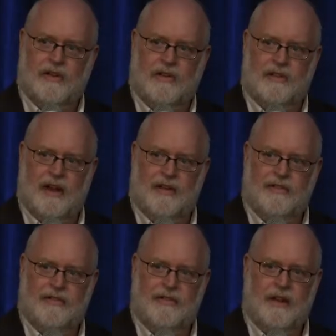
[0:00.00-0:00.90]

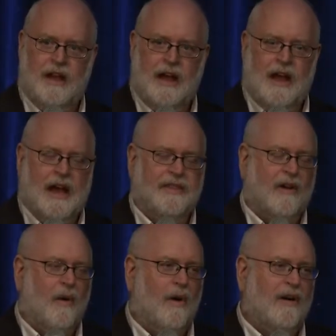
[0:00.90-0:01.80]
itself. At the
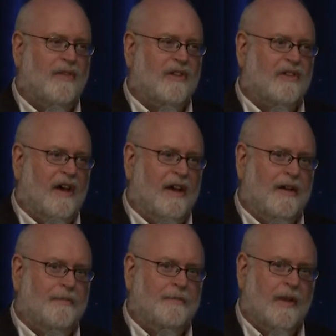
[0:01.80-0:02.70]
core of the
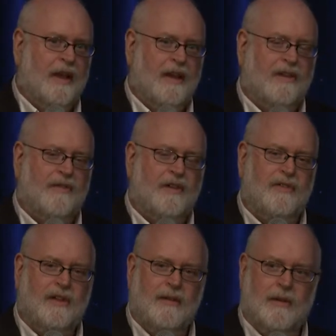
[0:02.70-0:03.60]
sun, it's
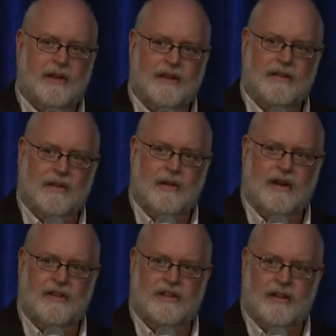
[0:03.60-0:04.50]
15 million
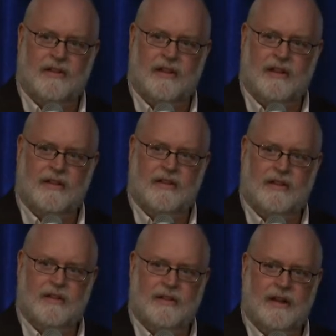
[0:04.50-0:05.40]
degrees
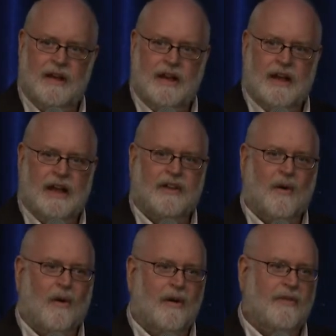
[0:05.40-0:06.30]
Celsius. At the
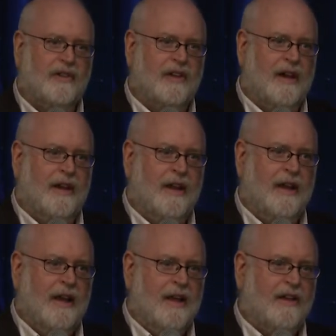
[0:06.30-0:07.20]
core of the sun,
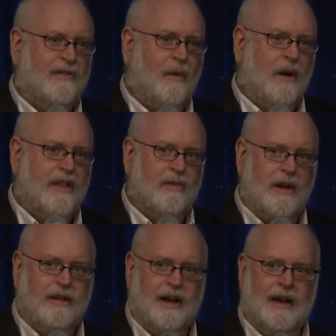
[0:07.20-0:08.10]
it's
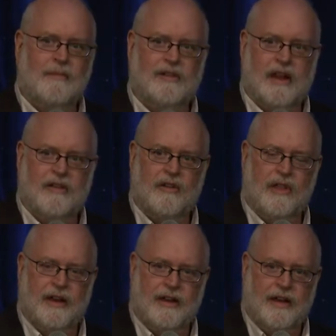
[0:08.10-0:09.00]
43 times denser
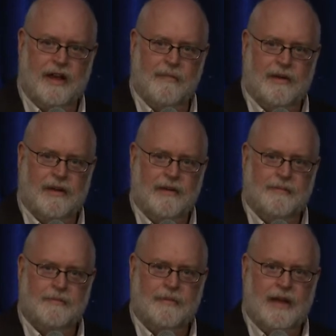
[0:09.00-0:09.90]
than a diamond.
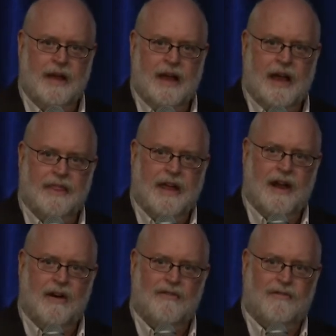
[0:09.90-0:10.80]
And
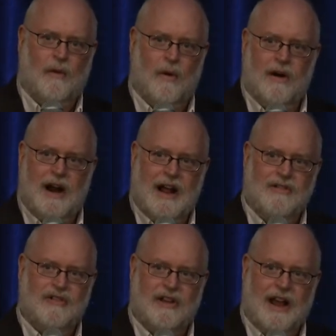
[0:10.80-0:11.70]
there, 4
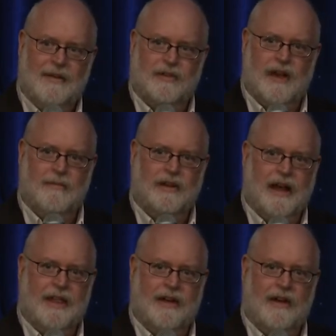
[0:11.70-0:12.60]
hydrogen atoms come
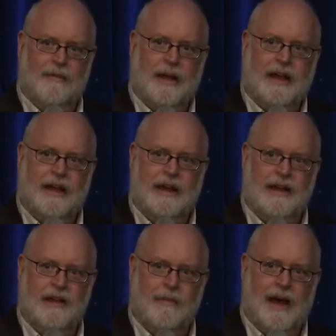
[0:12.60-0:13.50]
together and make a
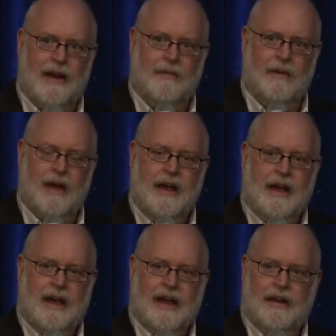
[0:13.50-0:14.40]
helium atom,
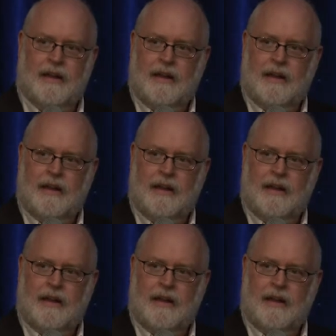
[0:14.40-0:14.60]
and